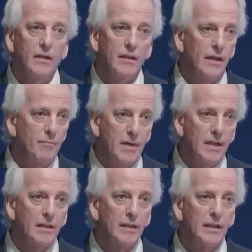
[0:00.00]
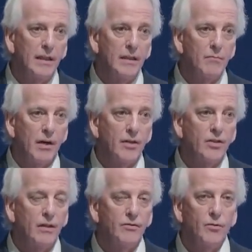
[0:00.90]
immediately in
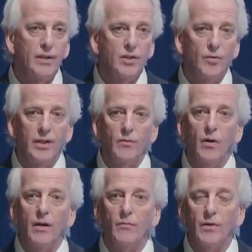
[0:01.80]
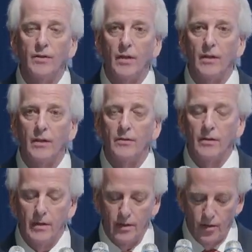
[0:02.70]
March of 2021 when
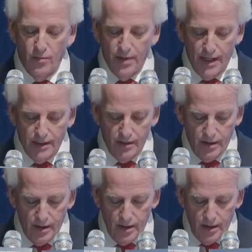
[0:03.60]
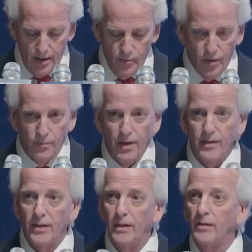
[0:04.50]
Joe Biden was
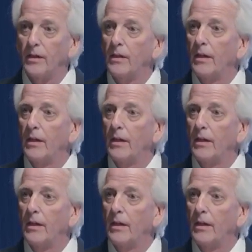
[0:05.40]
president,